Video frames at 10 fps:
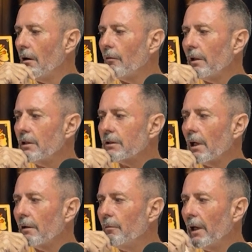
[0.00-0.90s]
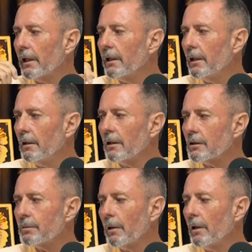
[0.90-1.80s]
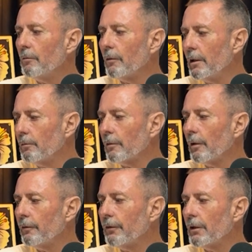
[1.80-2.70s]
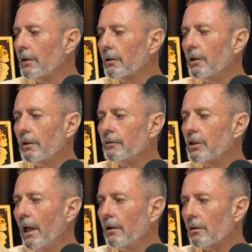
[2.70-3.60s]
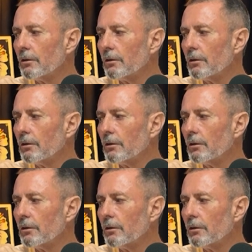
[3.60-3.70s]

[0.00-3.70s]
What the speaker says: we started making experiment with the curved channel.